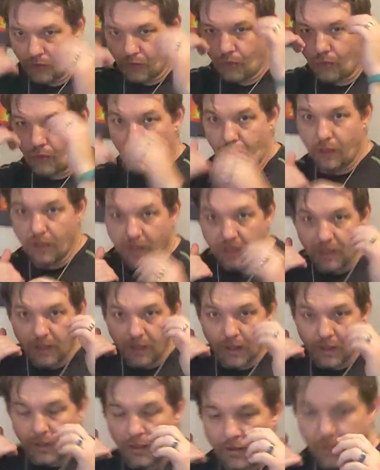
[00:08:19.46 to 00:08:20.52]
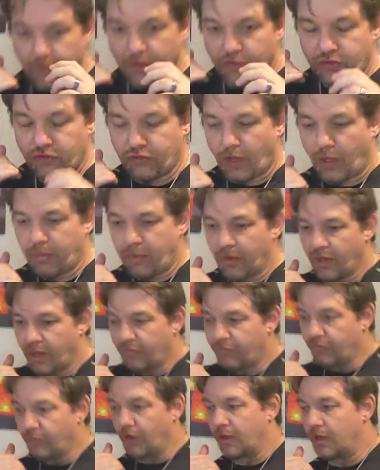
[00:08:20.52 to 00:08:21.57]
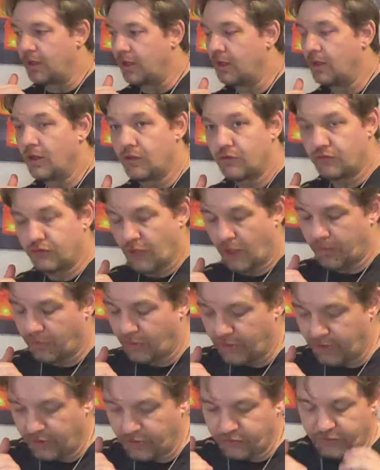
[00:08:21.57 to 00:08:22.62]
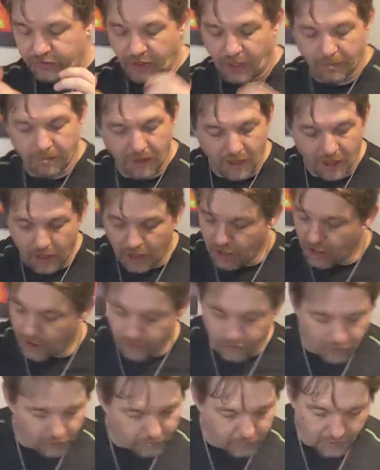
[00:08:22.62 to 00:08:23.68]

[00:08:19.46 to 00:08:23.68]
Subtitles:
or stomp on that foot, stomp on the instep. They're